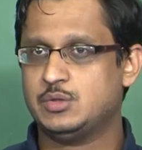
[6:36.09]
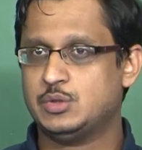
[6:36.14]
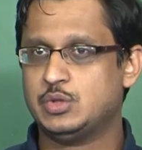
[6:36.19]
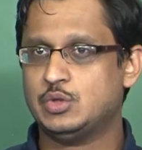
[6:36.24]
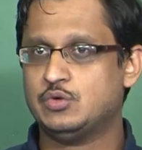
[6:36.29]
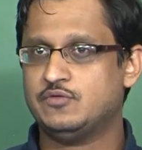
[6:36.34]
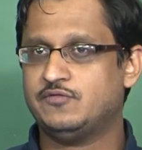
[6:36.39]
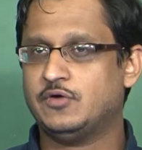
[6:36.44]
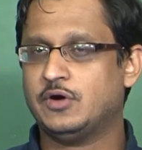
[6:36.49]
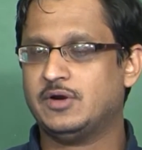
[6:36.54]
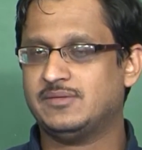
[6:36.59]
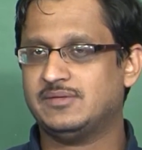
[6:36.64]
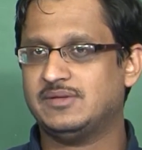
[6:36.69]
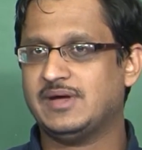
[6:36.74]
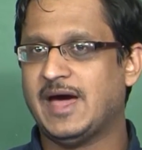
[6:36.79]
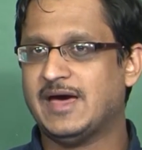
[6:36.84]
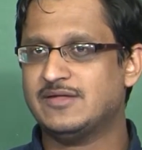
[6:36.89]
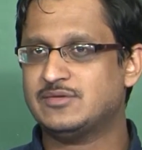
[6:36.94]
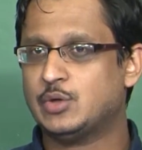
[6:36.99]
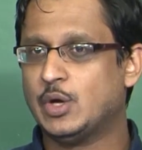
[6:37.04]
So, for
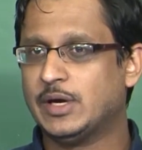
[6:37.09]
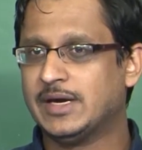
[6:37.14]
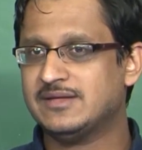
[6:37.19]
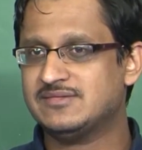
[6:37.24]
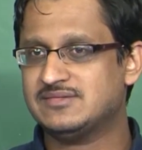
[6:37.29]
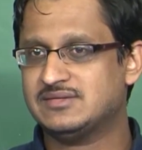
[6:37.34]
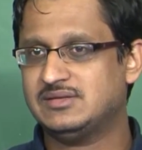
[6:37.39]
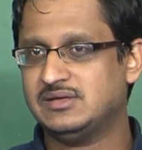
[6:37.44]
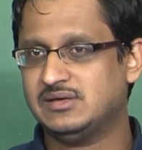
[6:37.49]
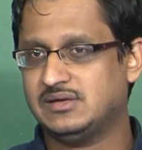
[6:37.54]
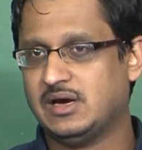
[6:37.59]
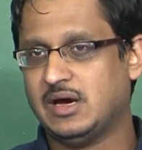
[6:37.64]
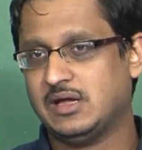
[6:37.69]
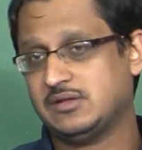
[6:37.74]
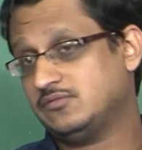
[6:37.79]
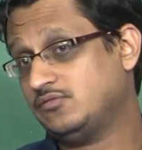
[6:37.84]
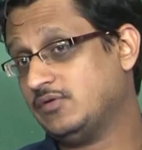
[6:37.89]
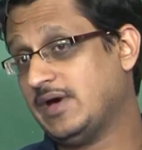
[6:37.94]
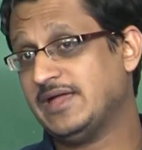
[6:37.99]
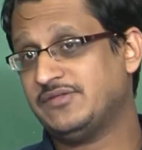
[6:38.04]
as long as
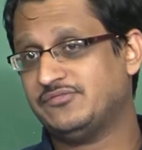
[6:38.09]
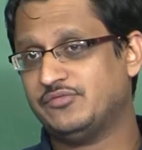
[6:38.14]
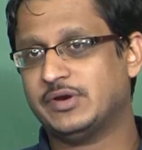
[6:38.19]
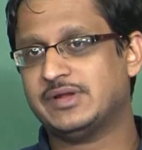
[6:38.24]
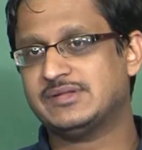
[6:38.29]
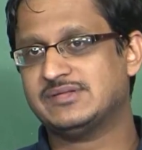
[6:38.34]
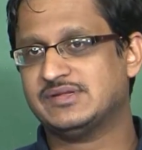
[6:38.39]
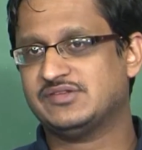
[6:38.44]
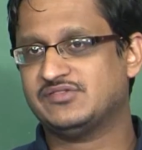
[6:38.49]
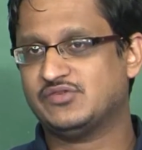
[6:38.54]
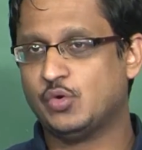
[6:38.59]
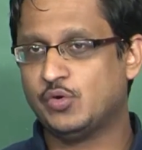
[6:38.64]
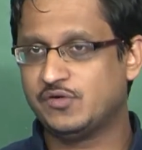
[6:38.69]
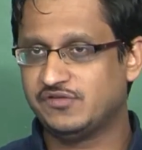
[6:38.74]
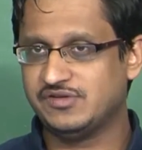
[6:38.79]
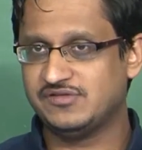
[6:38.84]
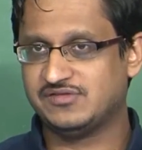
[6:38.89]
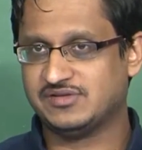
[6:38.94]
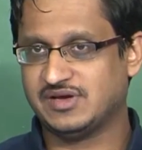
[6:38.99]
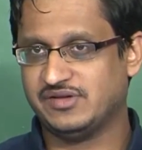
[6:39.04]
as far as the
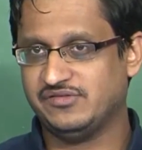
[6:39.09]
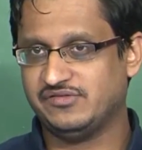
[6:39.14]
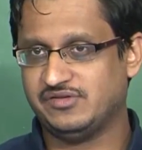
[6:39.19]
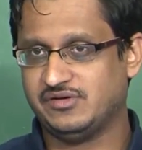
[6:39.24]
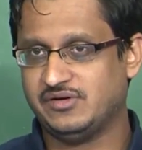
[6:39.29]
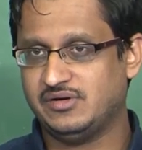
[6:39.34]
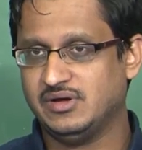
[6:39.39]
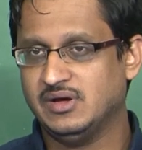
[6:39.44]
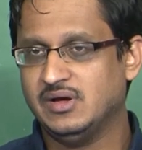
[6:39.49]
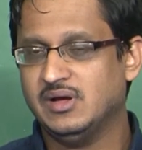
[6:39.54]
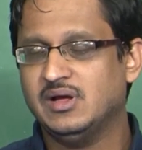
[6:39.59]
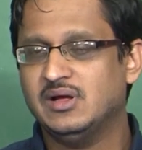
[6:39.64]
source is concerned,